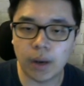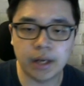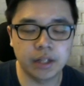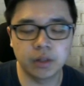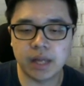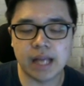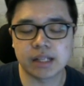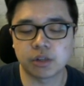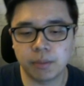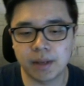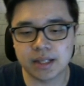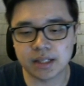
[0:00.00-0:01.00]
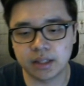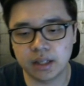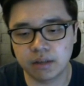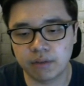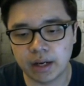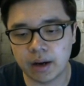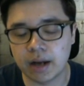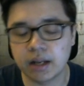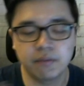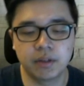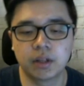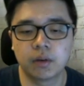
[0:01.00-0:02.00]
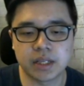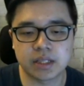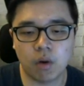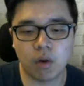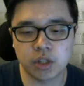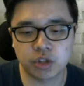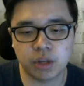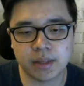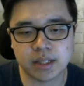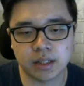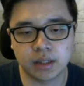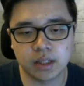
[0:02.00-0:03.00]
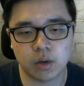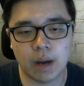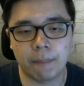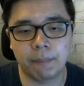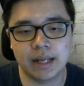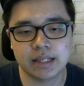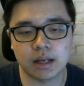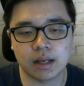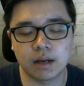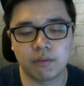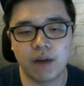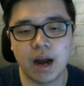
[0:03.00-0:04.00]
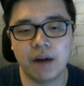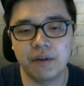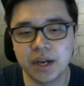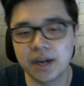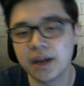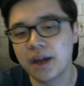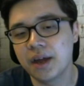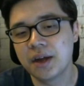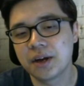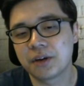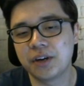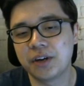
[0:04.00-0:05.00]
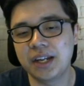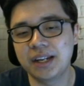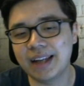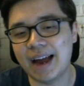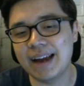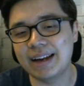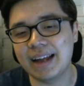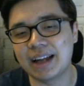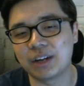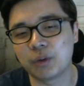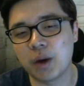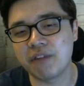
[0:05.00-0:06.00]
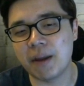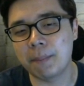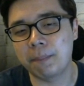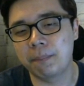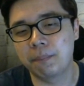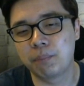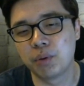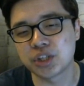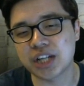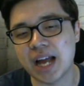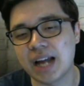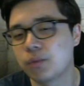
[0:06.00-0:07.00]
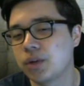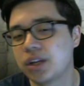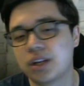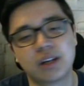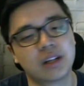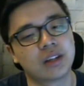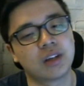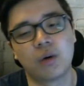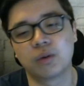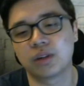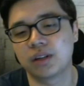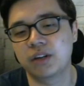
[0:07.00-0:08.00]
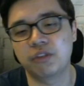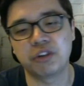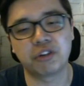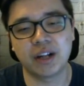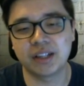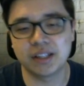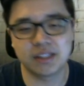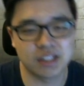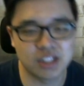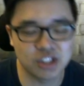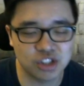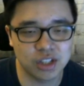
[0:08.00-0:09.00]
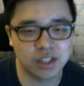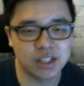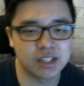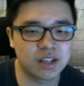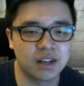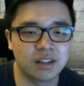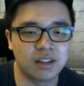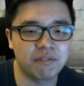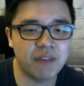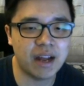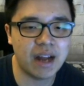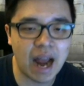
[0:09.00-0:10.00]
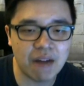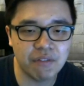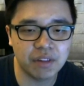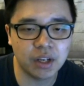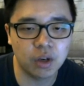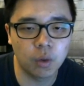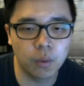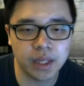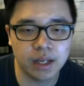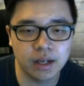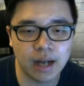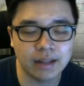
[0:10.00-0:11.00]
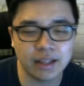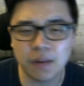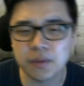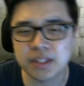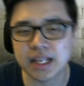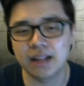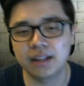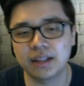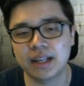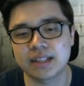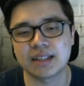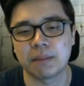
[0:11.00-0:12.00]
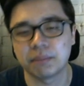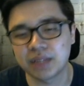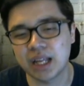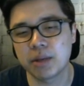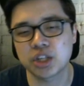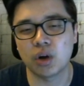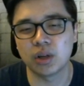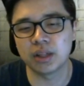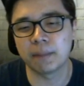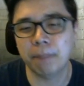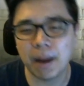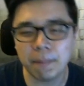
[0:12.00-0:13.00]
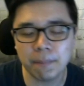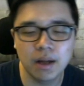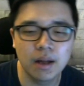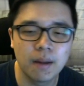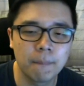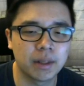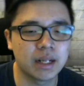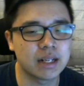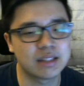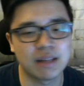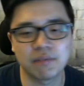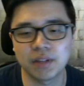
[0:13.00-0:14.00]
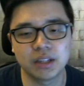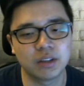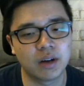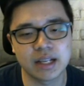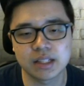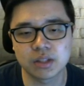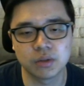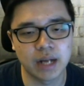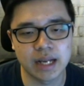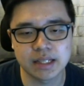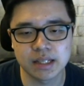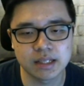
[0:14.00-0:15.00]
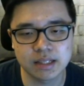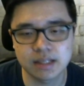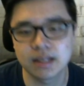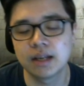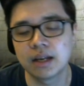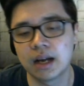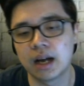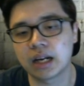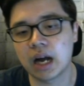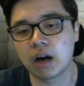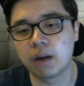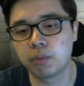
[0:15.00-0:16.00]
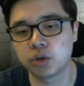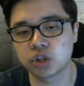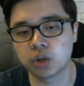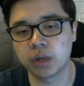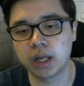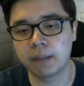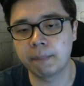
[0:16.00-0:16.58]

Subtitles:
I didn't know he has a Three Musketeer right now. I didn't even know his core is Three Musketeer. So I placed a very greedy Knight and Graveyard push, and we're gonna totally regret this decision. He's gonna defend everything over here. I think our skeleton gets some damage on the pump, but that's definitely not as good as his current push over here.